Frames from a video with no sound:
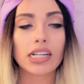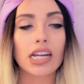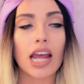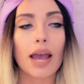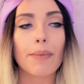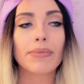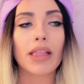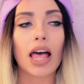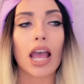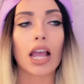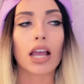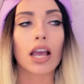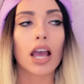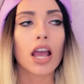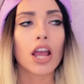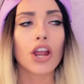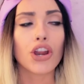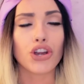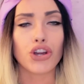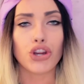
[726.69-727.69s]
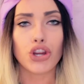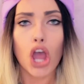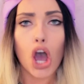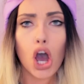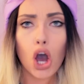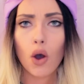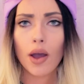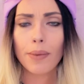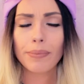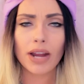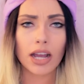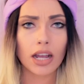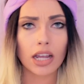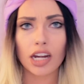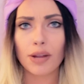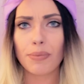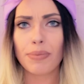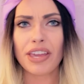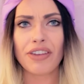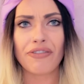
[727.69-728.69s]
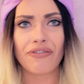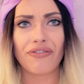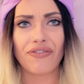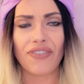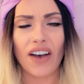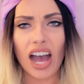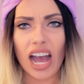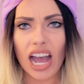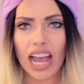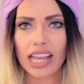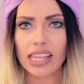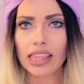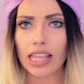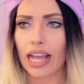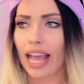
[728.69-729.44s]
And I'm like, no, I'm not going to be fine.